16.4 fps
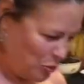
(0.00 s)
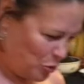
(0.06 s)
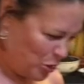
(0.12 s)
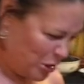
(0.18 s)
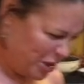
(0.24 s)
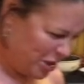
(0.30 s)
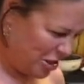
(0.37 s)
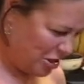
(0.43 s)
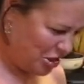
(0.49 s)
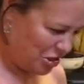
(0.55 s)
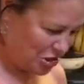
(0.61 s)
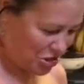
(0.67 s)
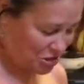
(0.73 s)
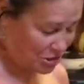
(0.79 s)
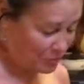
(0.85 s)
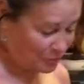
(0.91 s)

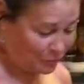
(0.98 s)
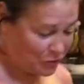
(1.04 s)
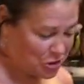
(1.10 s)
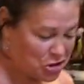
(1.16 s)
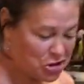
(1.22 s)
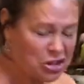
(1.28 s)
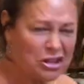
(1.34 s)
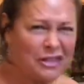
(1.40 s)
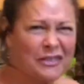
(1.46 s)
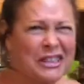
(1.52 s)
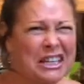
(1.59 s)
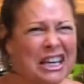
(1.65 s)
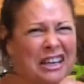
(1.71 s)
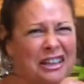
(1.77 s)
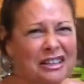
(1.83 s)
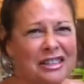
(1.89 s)
which shouldn't have
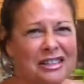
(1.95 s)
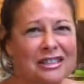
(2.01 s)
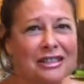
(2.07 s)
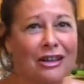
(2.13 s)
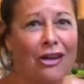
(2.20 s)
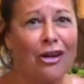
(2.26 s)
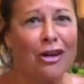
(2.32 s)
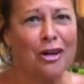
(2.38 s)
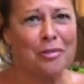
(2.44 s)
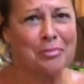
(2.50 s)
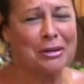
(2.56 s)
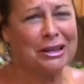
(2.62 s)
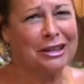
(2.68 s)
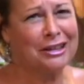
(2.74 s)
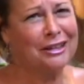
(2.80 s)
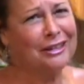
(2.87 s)
taken this long,
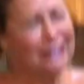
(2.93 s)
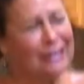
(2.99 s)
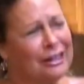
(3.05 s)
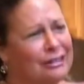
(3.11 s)
but